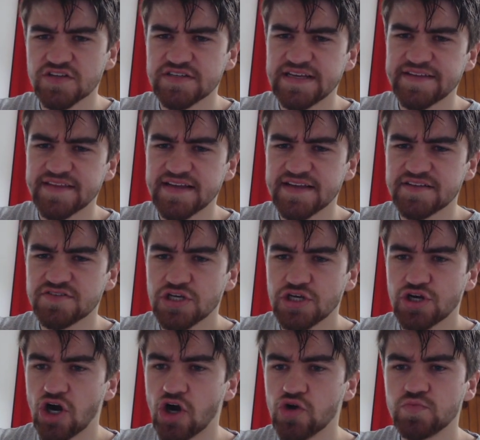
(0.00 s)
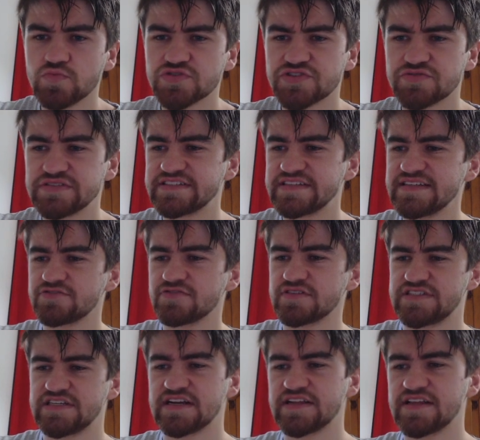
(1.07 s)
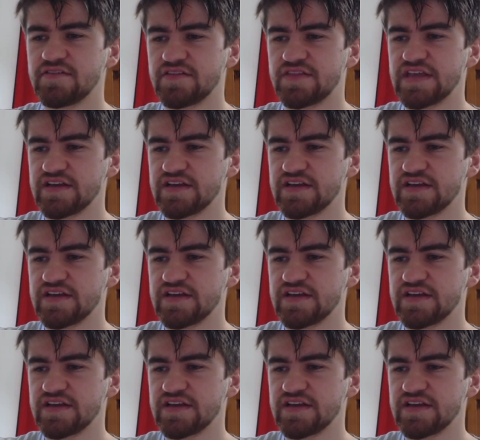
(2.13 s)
And then Holmes was interesting. I didn't